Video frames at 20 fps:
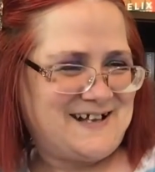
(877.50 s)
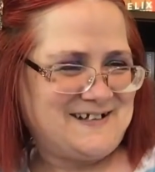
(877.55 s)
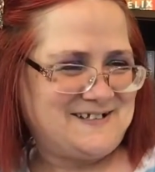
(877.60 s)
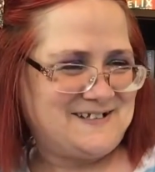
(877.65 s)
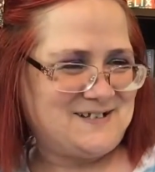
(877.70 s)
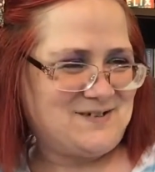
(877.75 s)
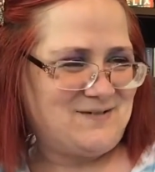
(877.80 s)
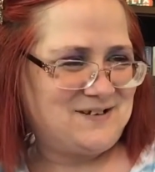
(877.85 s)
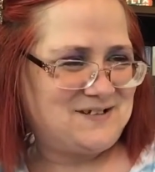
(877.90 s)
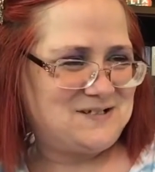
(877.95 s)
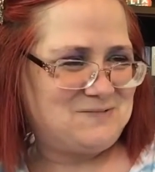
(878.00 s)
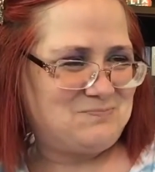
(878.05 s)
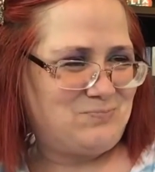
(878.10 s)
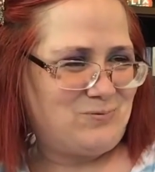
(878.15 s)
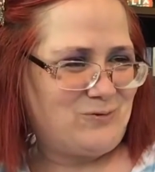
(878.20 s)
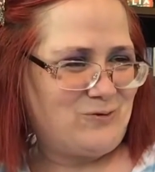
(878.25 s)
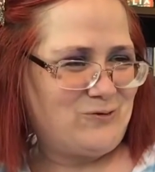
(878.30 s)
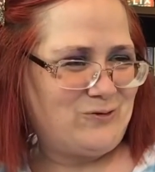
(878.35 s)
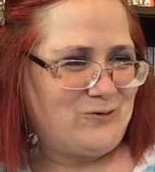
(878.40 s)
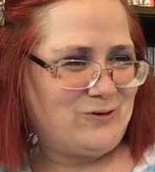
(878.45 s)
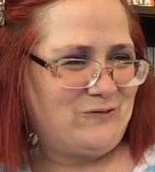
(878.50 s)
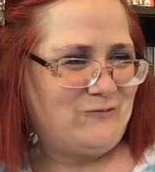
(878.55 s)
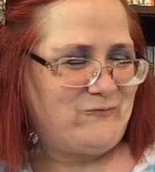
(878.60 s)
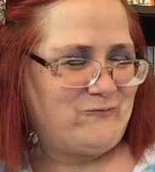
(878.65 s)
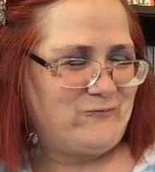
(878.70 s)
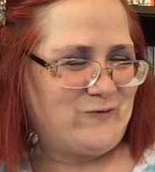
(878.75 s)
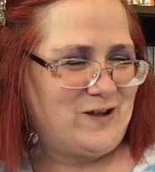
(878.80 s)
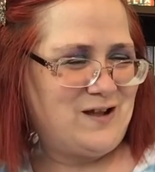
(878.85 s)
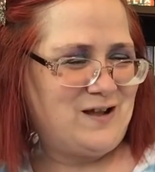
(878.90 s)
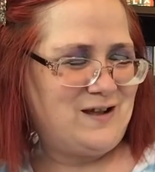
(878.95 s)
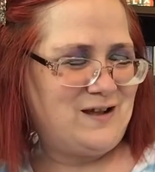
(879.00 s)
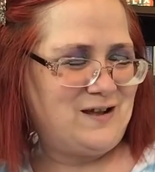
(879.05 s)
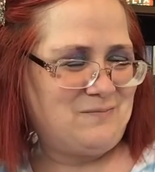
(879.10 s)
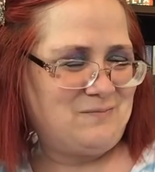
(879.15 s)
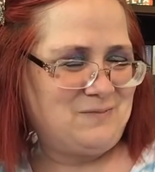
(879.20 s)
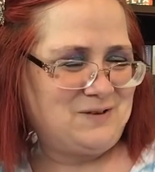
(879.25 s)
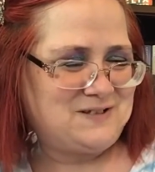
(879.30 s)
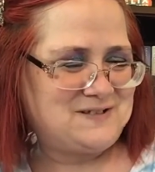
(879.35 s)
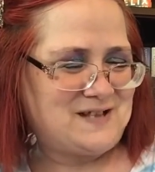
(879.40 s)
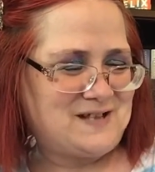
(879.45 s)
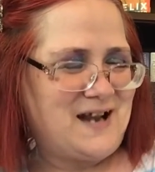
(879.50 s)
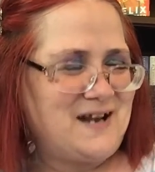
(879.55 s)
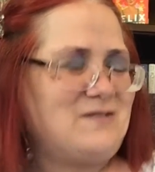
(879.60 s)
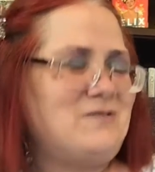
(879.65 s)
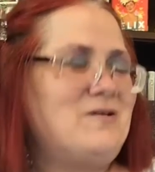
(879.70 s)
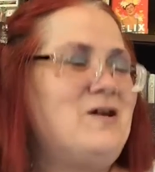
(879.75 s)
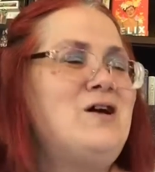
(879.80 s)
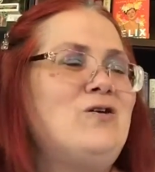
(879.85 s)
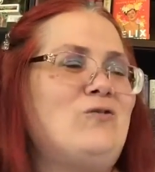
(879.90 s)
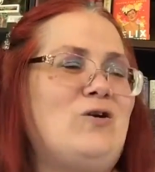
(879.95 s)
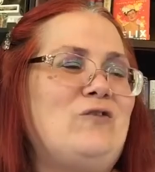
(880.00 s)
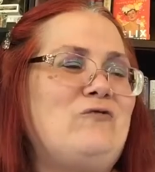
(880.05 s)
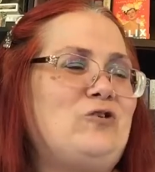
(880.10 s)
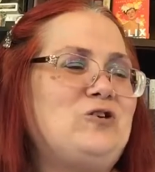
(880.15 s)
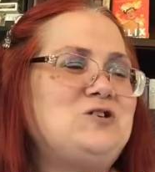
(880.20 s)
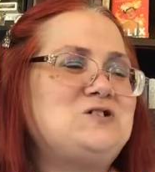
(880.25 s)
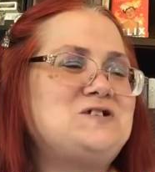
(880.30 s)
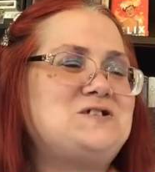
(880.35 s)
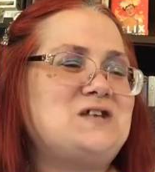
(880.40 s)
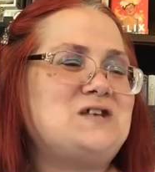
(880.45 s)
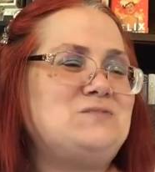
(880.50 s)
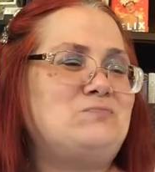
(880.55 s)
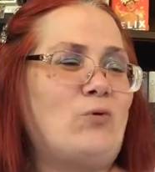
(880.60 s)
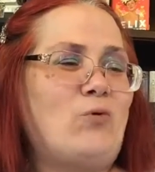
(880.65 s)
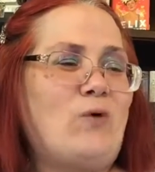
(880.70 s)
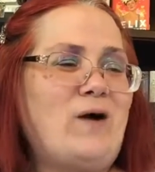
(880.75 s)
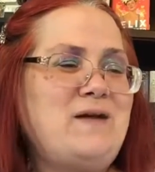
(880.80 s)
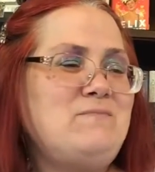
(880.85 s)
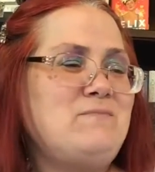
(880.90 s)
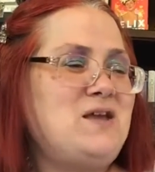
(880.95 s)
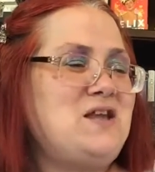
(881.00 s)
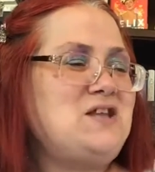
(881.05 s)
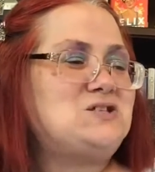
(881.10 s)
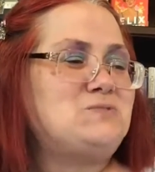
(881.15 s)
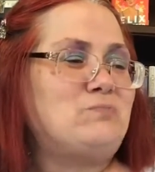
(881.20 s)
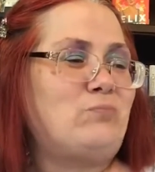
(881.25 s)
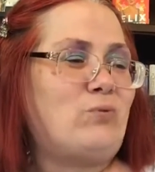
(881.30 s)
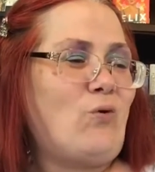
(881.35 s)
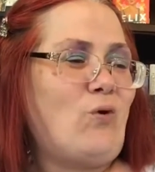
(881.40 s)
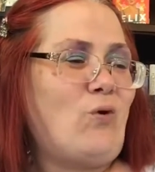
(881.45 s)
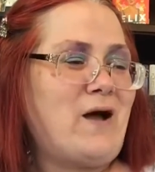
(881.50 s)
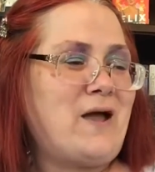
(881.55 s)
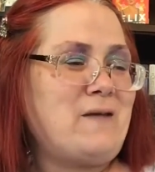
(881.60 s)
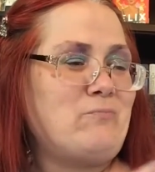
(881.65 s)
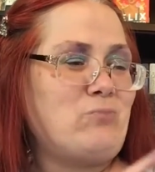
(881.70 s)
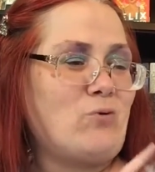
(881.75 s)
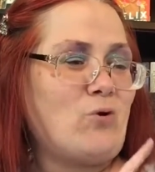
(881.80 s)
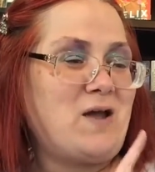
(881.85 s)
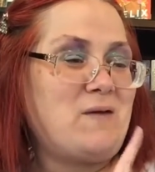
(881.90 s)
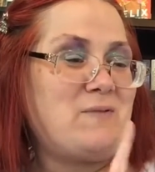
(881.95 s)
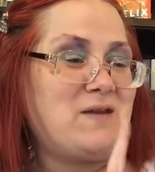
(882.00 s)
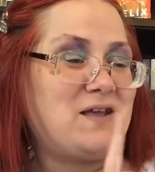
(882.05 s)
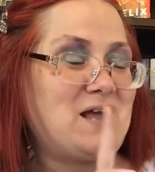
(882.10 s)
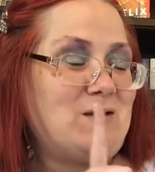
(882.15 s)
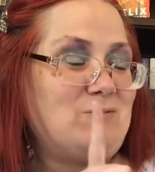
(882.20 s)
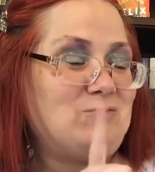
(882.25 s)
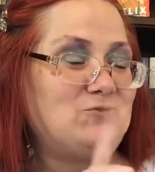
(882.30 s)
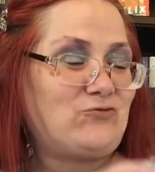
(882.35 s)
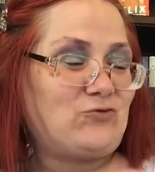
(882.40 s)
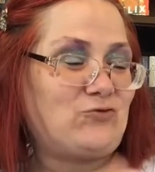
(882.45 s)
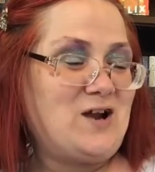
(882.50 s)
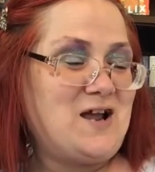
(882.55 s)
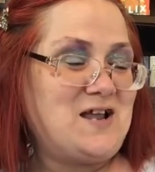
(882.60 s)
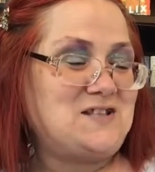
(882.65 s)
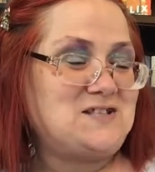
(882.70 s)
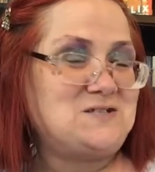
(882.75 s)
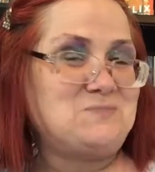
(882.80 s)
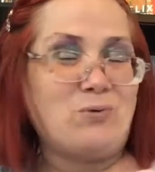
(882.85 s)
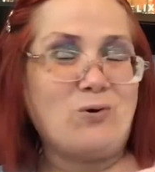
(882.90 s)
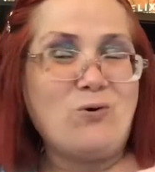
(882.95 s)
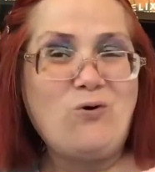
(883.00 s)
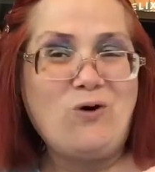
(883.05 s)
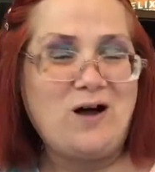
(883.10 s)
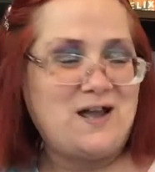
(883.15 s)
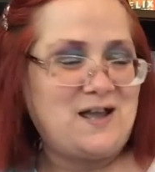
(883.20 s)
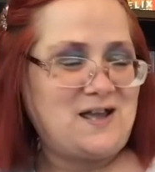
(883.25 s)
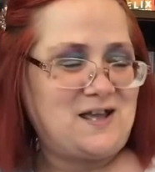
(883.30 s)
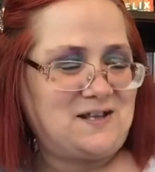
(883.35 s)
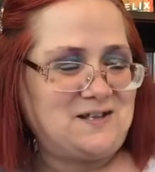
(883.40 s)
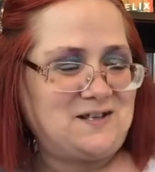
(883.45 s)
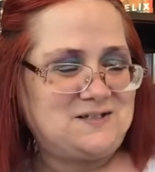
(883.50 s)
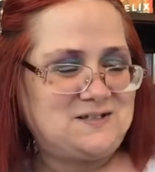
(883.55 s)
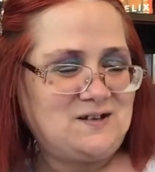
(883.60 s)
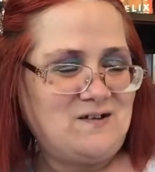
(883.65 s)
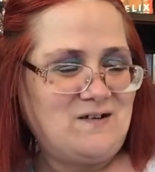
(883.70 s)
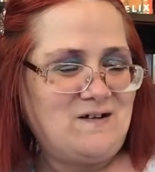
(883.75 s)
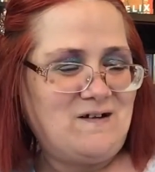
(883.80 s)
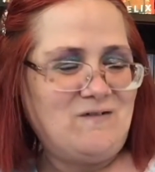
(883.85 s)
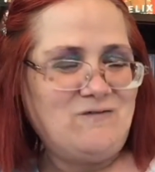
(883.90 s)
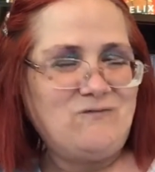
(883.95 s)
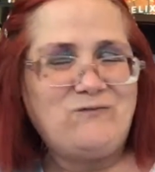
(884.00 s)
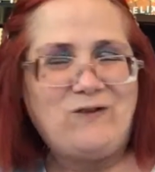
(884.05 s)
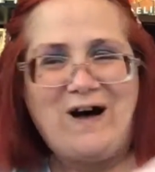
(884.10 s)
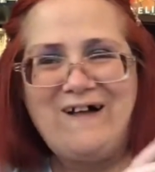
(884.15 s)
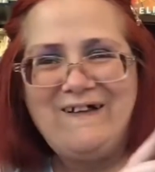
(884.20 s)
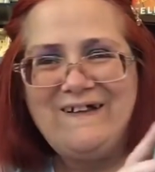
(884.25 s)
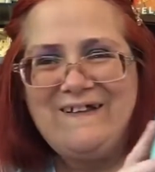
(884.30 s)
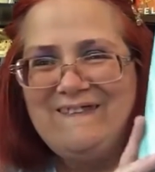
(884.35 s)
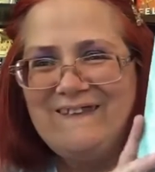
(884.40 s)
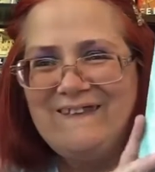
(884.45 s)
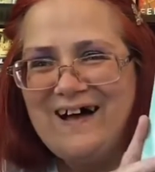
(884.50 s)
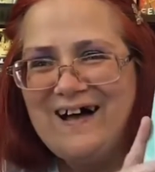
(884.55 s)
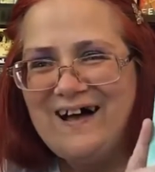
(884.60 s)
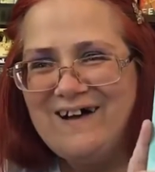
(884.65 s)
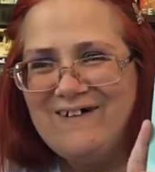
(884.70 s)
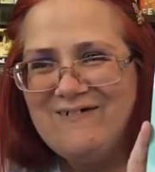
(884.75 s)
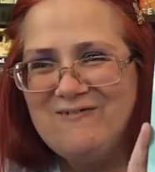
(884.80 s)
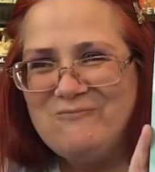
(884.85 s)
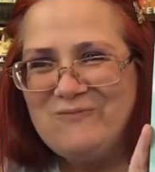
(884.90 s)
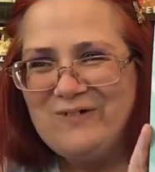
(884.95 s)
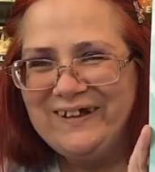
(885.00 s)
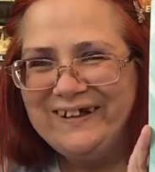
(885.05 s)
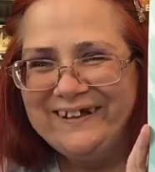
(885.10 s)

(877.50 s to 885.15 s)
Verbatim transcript: I'm so uh, I'm excited. Well, first it says boy meets boy, boy becomes friends, boys fall in love.